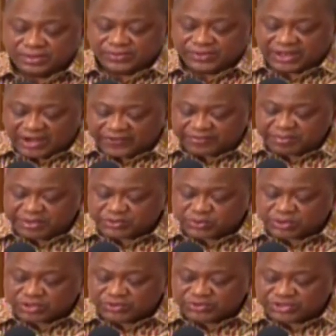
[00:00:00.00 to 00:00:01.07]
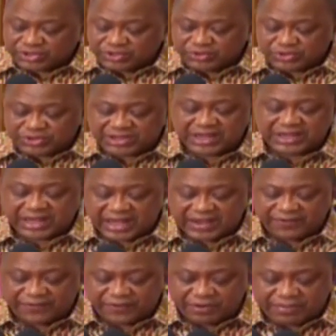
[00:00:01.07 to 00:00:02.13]
The government will continue to take
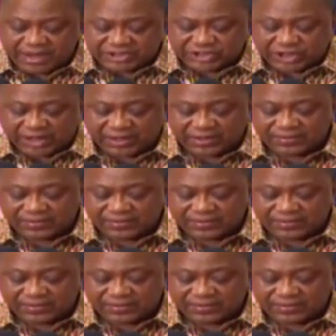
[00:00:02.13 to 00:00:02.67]
every measure